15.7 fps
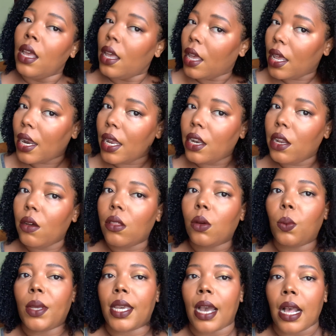And I know that
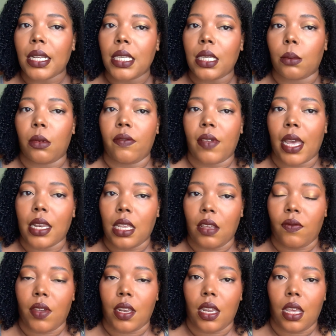we got some of that
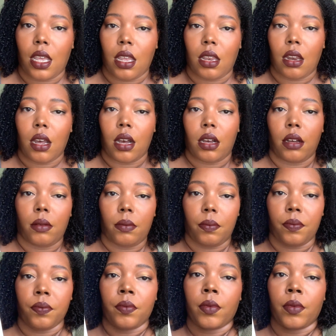even in